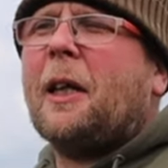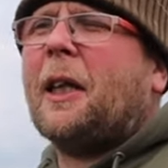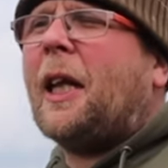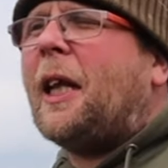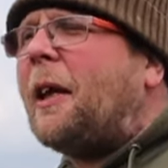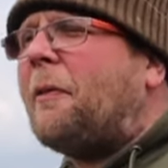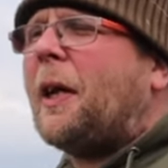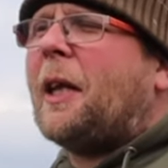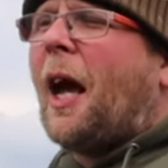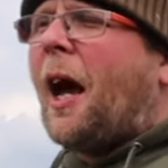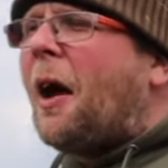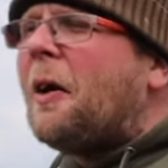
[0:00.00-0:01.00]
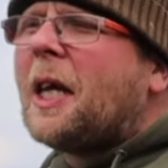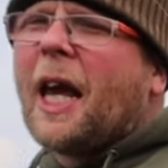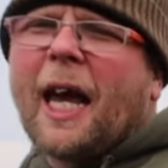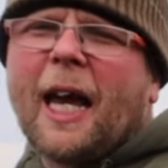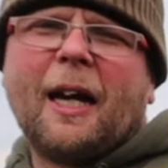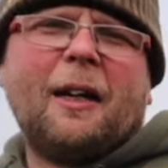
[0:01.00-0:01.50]
delivered. Oh
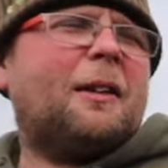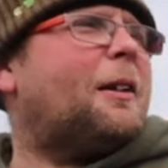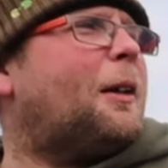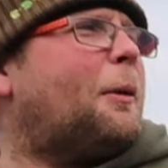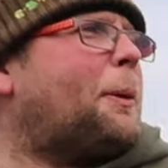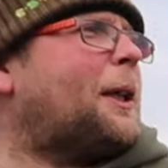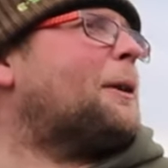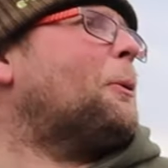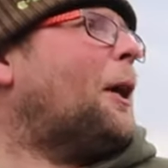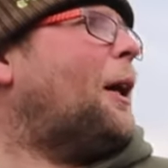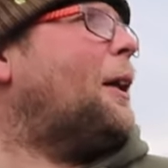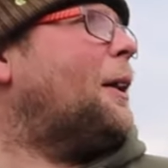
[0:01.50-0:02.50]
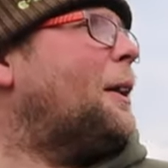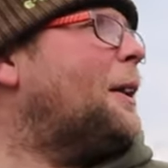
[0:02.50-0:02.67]
yeah, I'm buzzing with that.